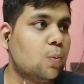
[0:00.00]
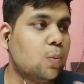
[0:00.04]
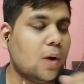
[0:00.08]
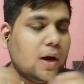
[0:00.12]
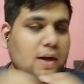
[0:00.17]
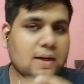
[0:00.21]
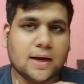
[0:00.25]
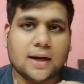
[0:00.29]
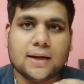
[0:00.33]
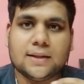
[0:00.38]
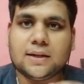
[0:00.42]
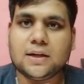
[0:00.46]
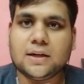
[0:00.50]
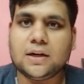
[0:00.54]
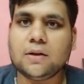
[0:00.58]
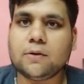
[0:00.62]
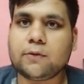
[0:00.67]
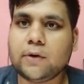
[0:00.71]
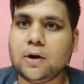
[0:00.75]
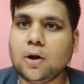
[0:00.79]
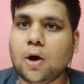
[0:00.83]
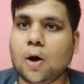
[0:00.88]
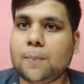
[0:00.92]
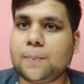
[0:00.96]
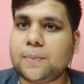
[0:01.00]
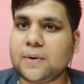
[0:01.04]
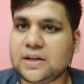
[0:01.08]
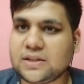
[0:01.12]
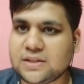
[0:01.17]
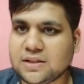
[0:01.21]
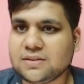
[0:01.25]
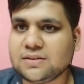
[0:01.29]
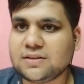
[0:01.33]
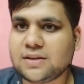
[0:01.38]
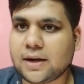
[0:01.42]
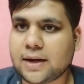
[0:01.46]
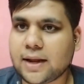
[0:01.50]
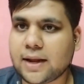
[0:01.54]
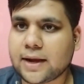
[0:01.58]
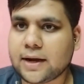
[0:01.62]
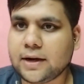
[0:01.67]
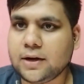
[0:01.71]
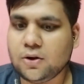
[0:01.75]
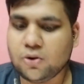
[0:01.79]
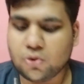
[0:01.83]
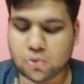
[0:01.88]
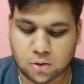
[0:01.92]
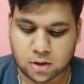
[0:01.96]
what are the different operations that I
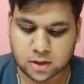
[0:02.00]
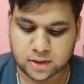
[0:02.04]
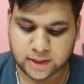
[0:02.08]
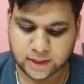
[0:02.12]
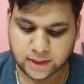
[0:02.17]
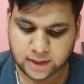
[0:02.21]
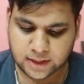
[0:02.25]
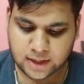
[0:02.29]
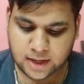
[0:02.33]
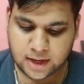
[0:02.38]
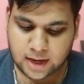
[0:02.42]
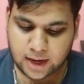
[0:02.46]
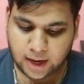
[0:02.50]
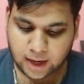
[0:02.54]
can do on it,